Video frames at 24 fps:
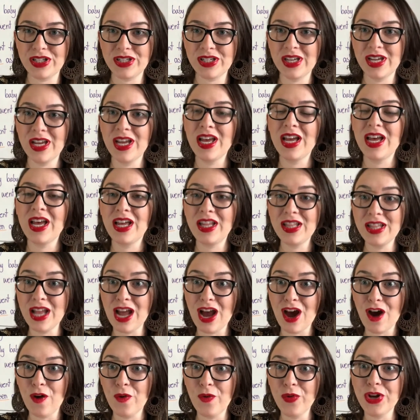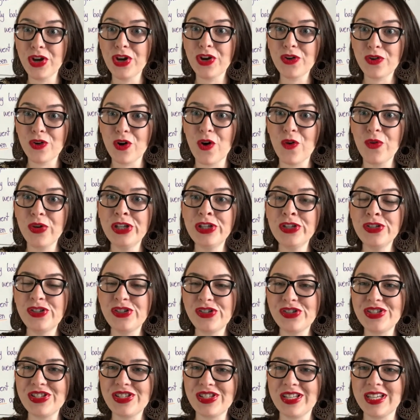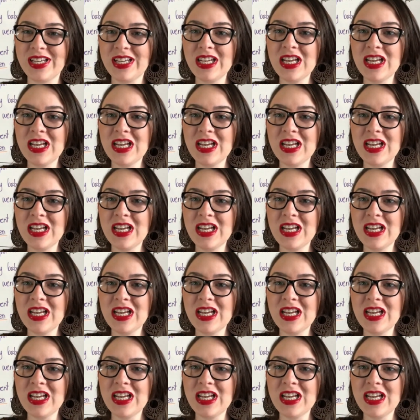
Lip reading: And now we are going to see